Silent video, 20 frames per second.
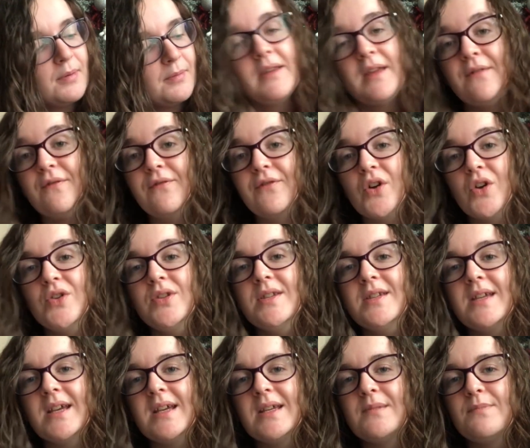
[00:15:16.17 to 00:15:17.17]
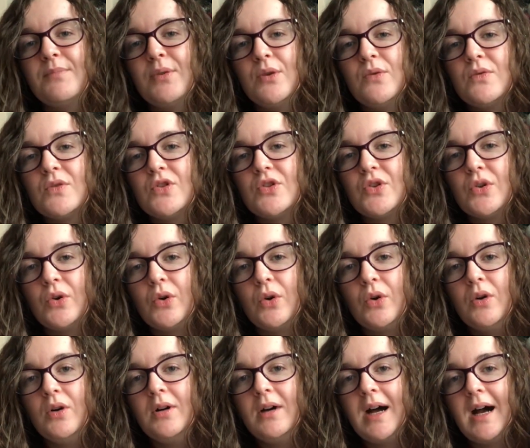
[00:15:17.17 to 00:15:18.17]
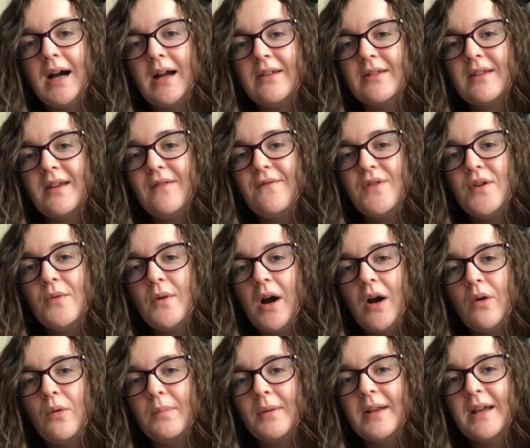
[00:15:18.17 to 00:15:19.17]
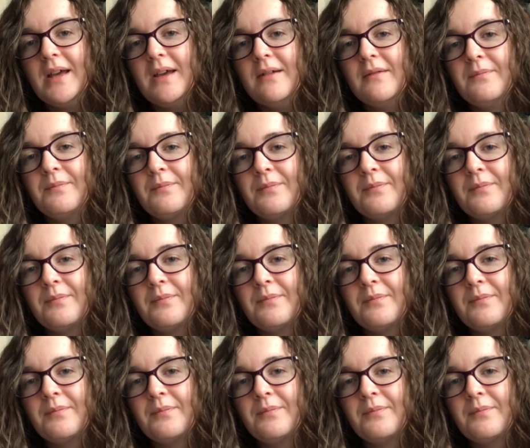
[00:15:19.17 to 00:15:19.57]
The front is Boo's door and if you open it,